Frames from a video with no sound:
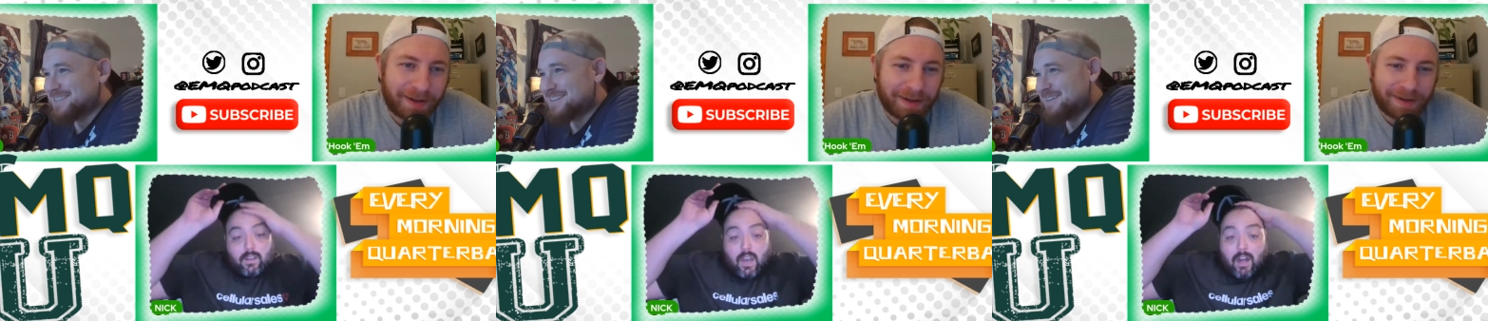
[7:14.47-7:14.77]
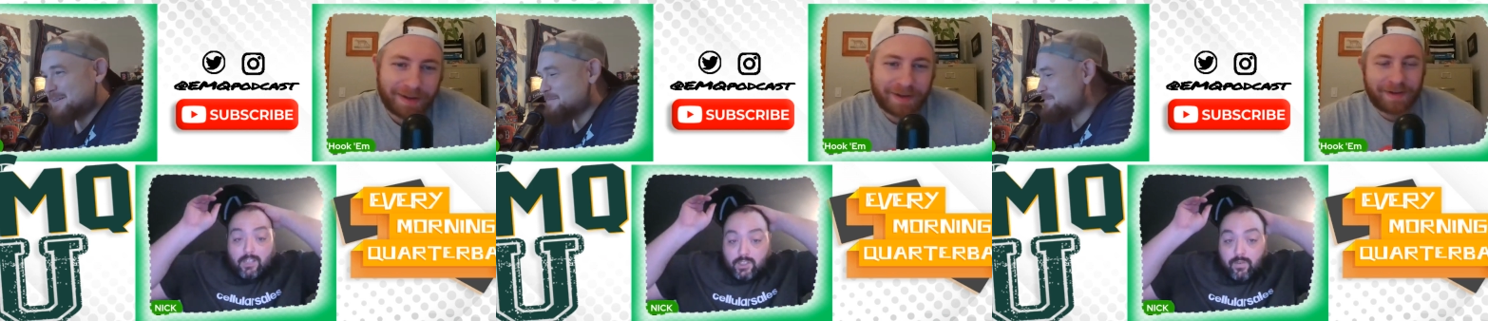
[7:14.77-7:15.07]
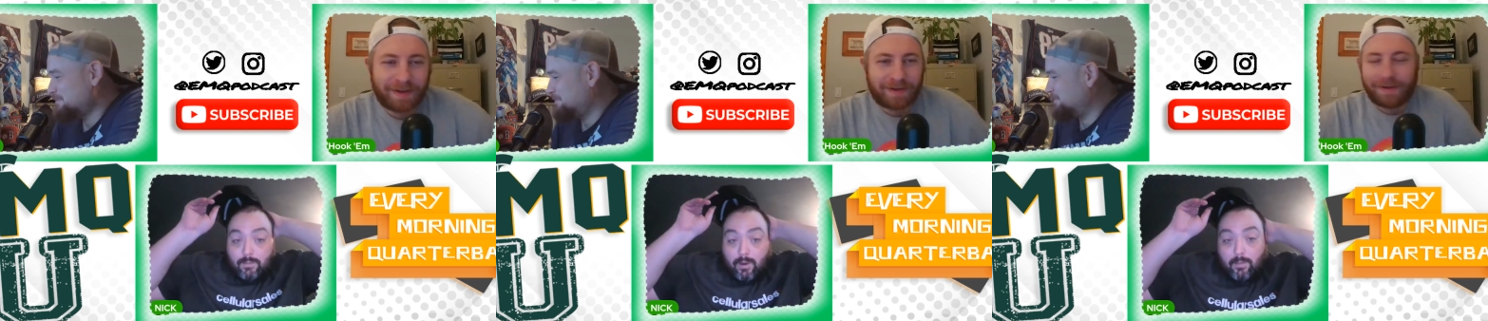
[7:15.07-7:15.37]
Speaker 1: College
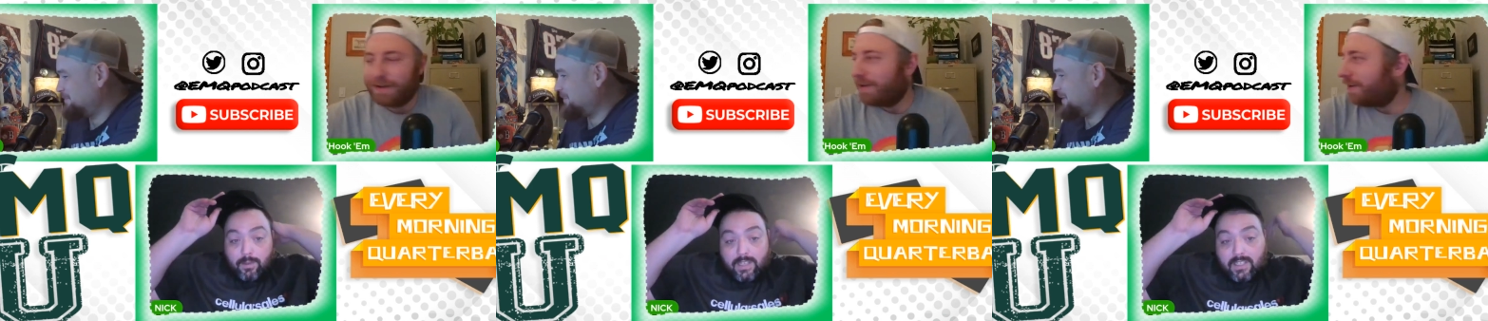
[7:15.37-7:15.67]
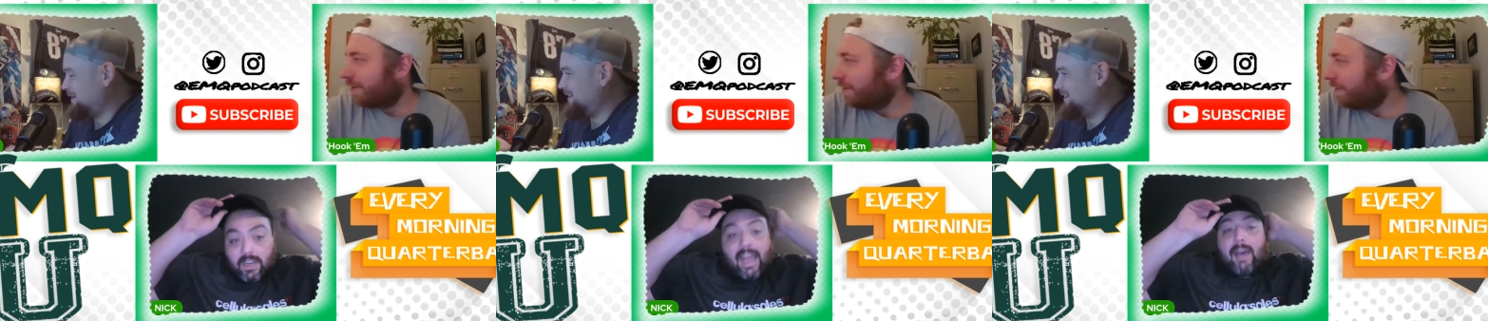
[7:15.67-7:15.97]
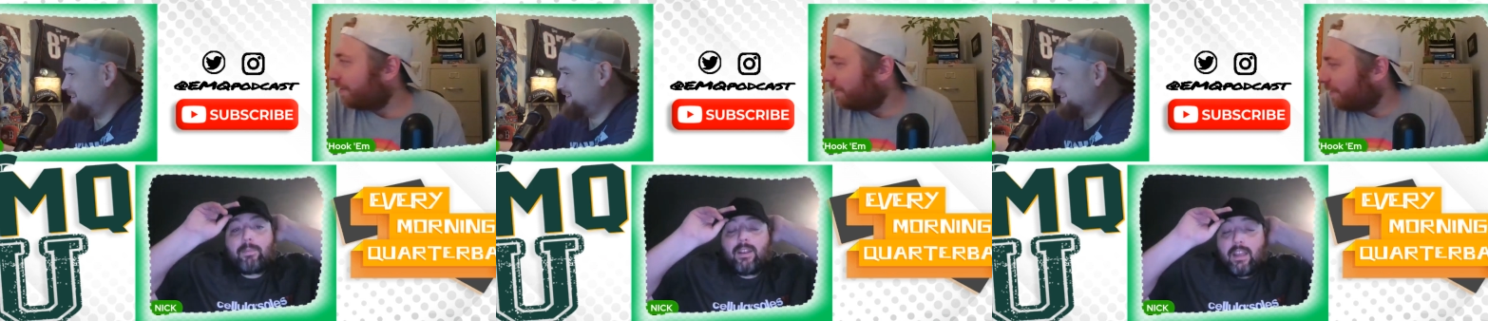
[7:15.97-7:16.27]
football plays could
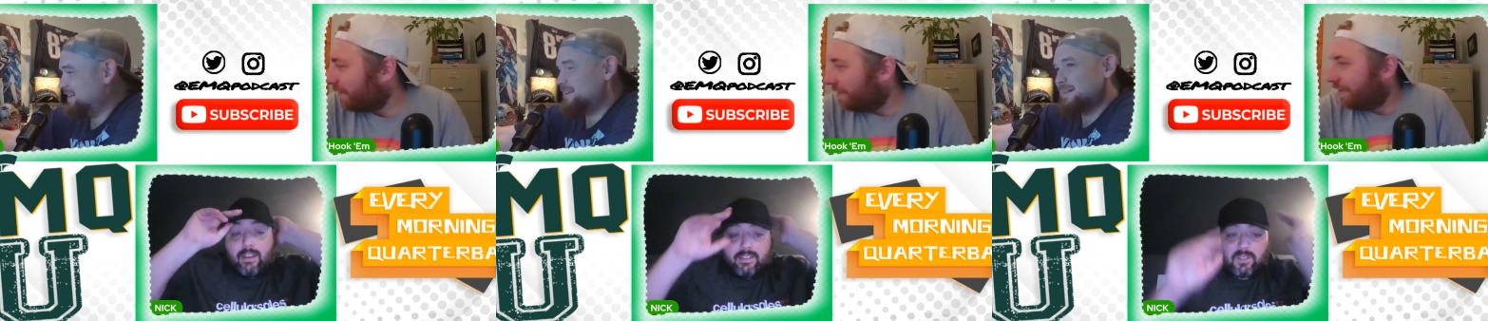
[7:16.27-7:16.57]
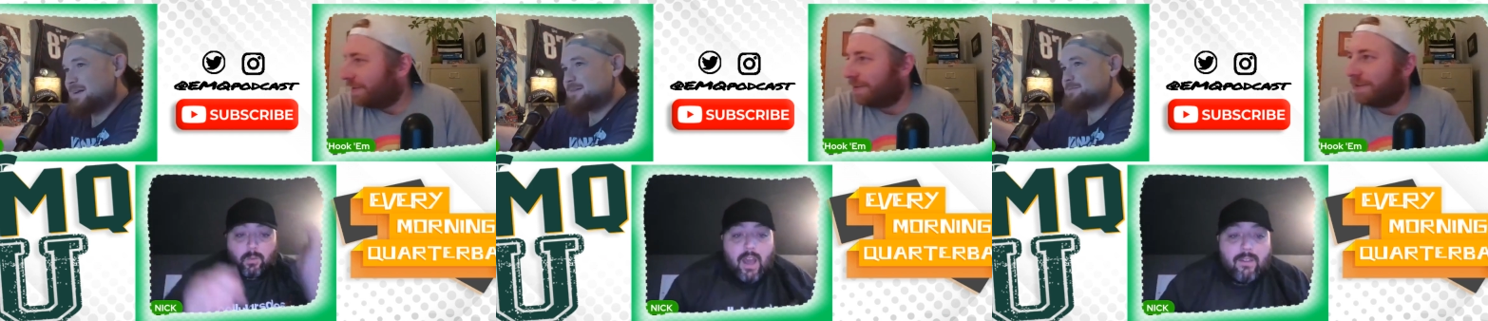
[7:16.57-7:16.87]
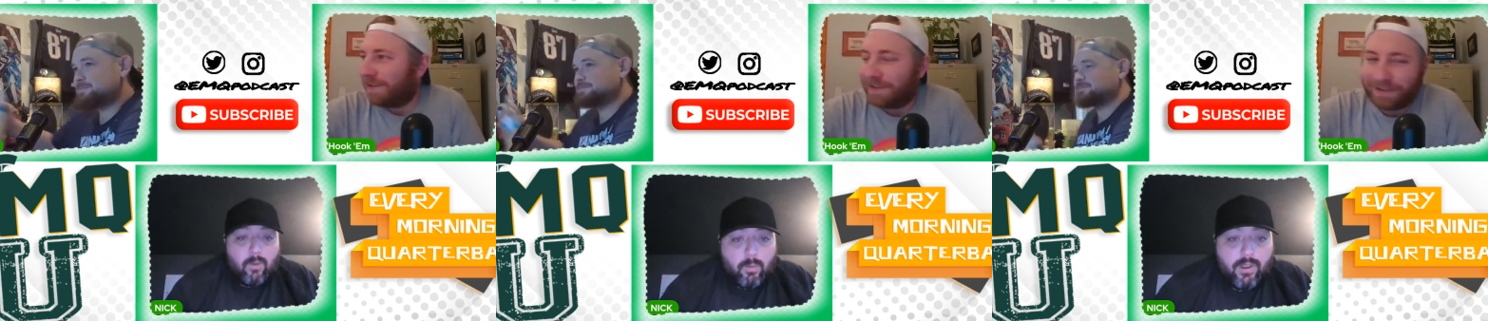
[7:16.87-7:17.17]
happen, and it's a
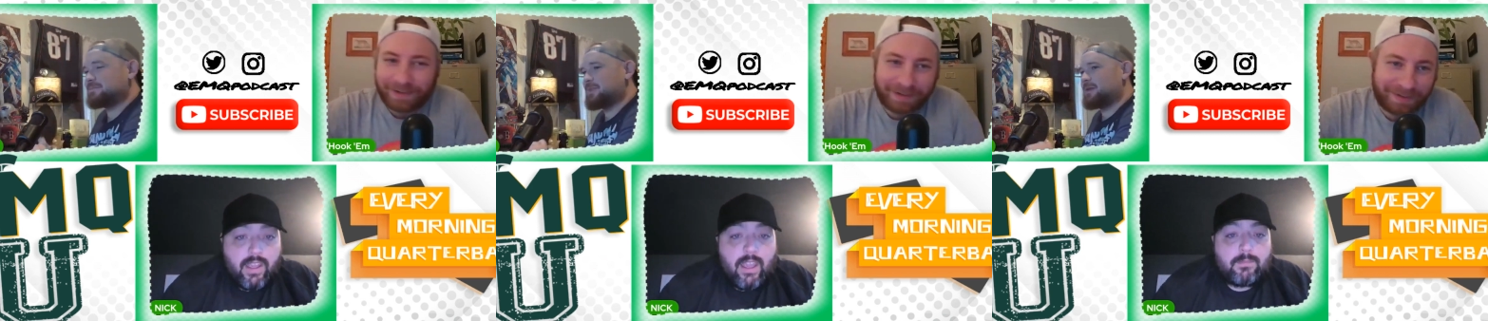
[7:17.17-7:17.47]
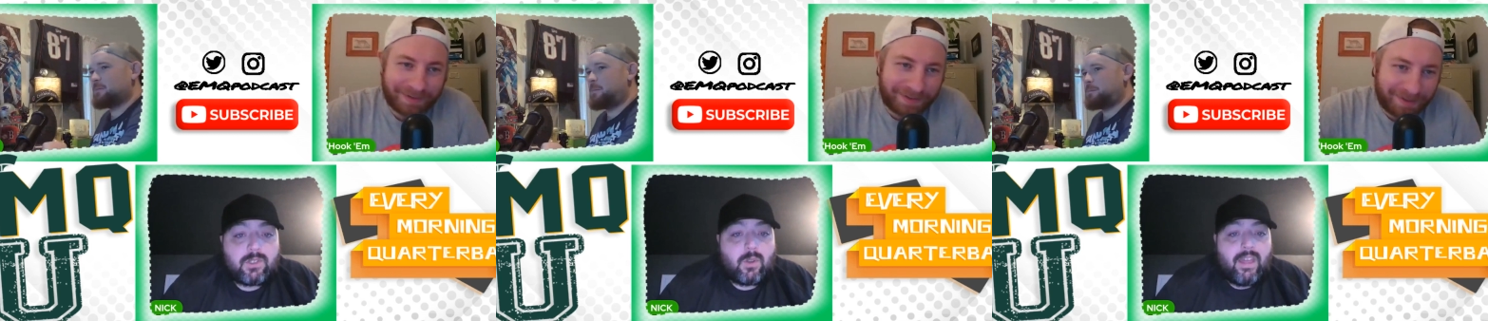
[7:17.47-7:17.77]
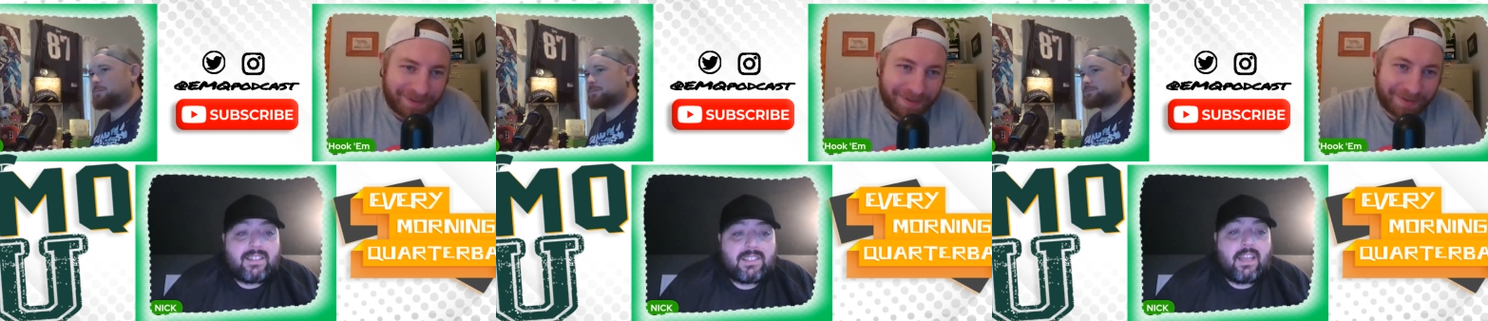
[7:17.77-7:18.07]
rivalry game. So
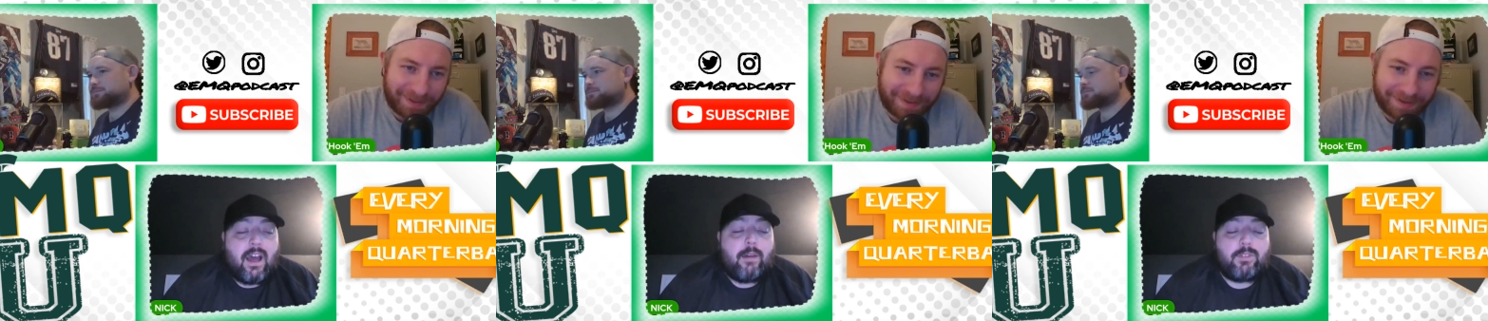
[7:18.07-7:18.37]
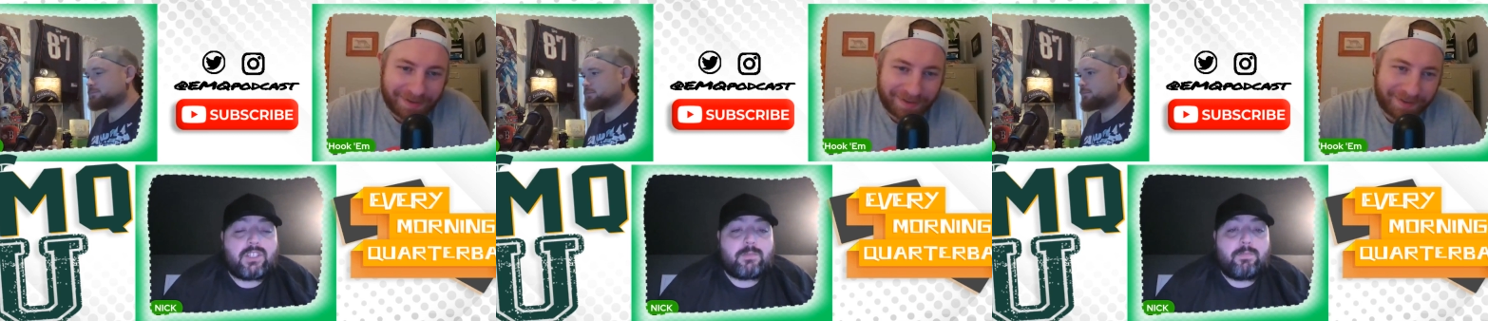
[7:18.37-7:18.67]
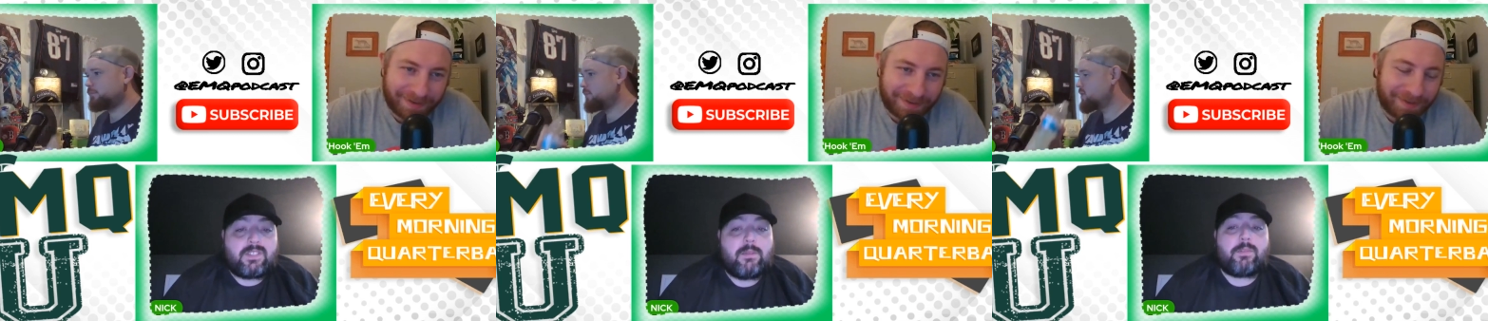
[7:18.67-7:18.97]
that's it. I'm
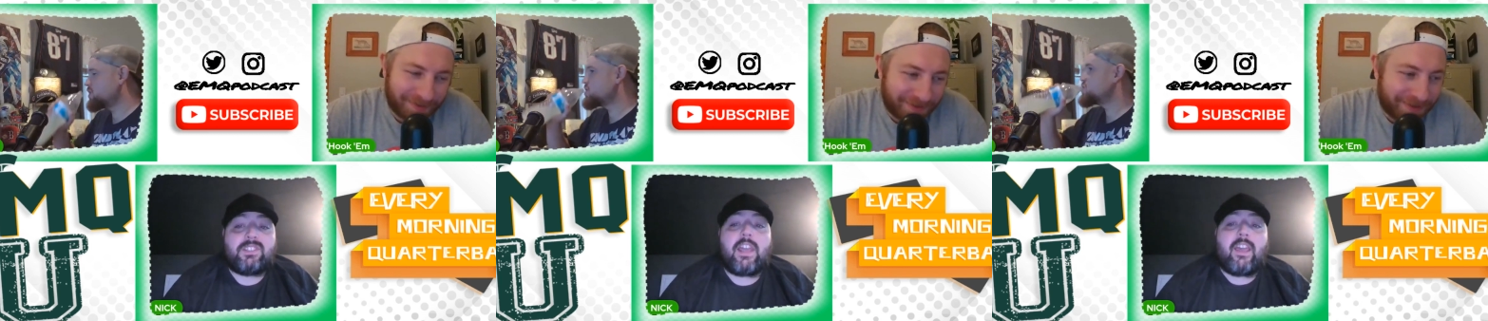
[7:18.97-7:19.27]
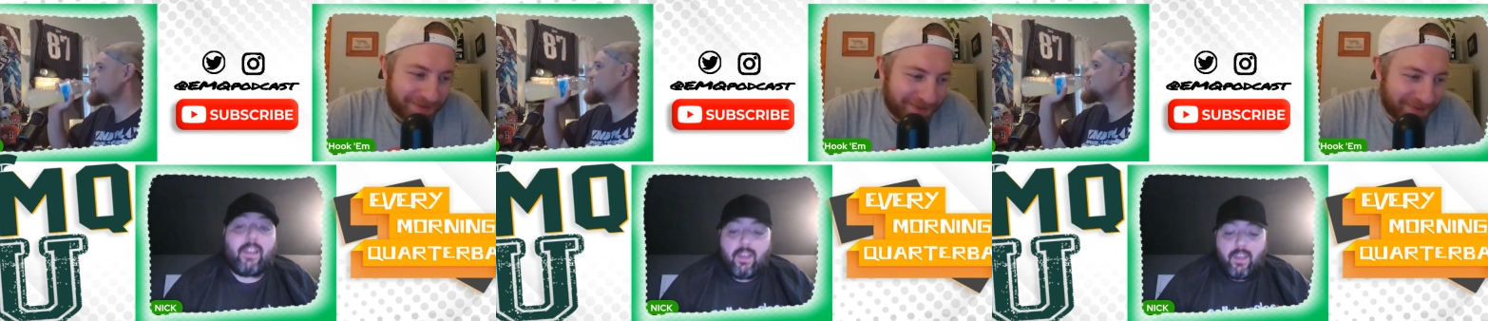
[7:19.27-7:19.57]
just simply saying